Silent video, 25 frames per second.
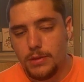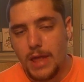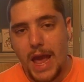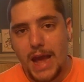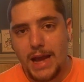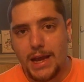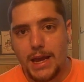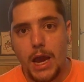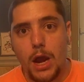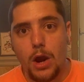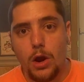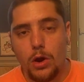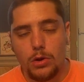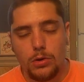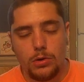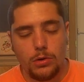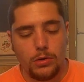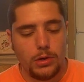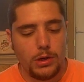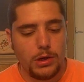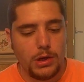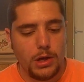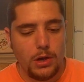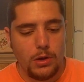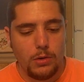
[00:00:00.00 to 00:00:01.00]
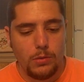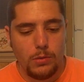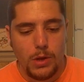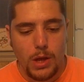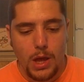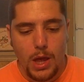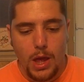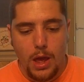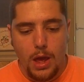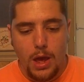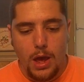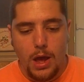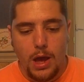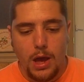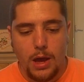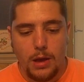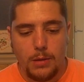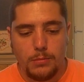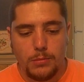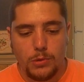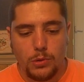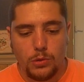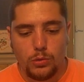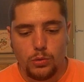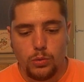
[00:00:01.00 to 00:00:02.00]
that character, you know.
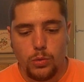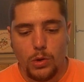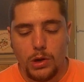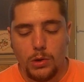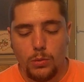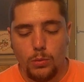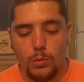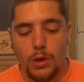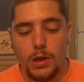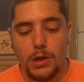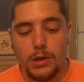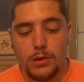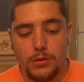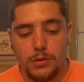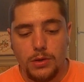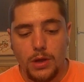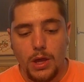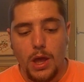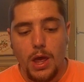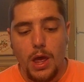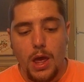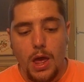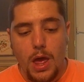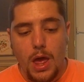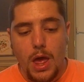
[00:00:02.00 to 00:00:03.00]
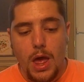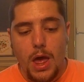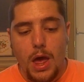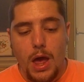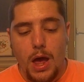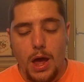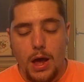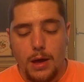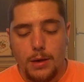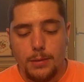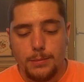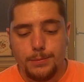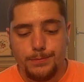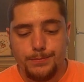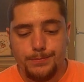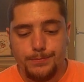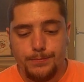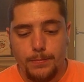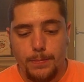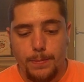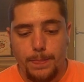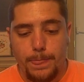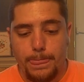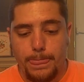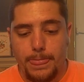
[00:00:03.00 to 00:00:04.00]
Um, it was what it was.
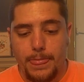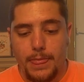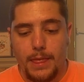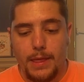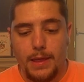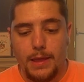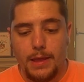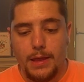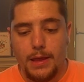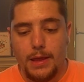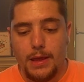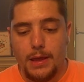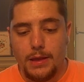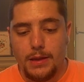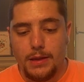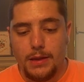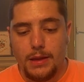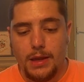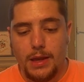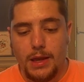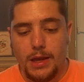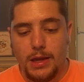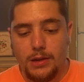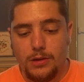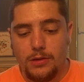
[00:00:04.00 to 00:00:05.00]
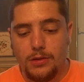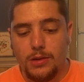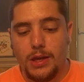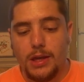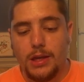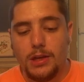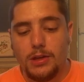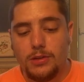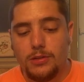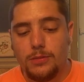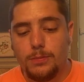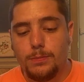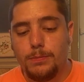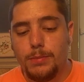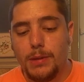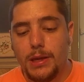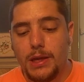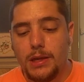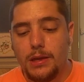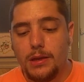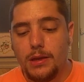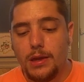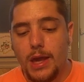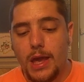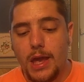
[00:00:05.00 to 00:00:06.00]
Um, he's, he's
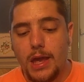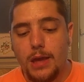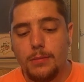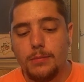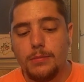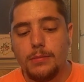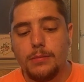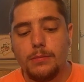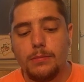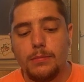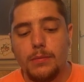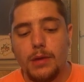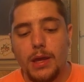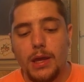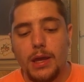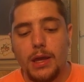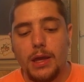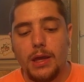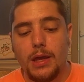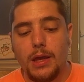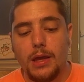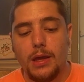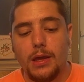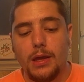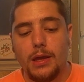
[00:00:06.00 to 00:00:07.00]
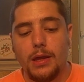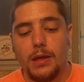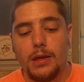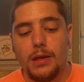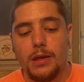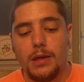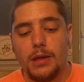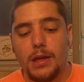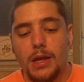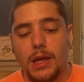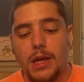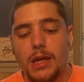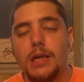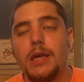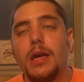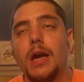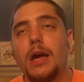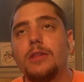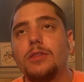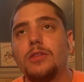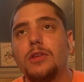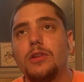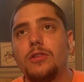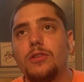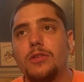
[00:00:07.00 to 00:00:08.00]
being, him, he
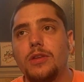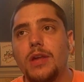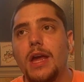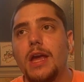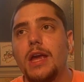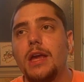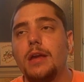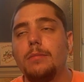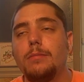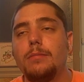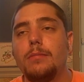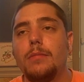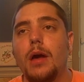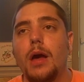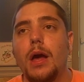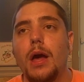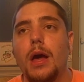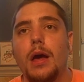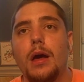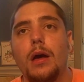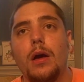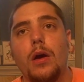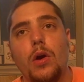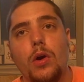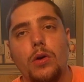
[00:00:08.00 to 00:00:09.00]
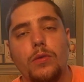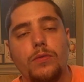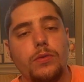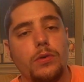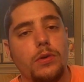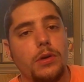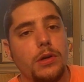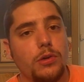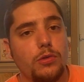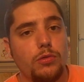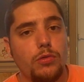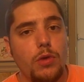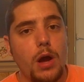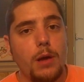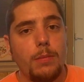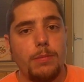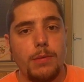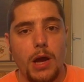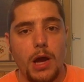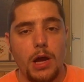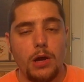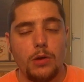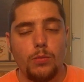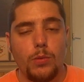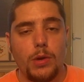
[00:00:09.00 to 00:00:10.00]
got the same uh, offer as
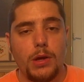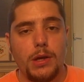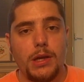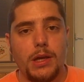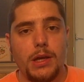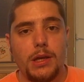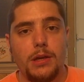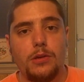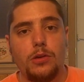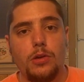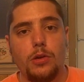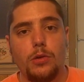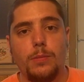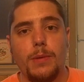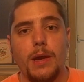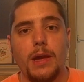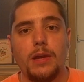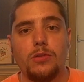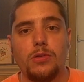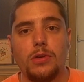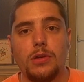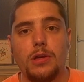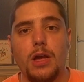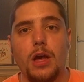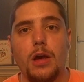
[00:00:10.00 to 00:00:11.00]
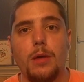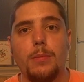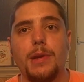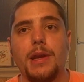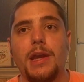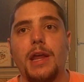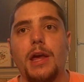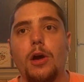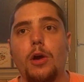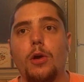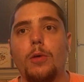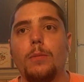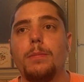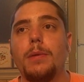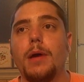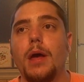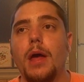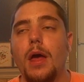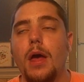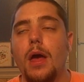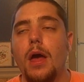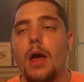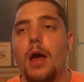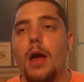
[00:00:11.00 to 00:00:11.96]
Rob Conway did to basically come and help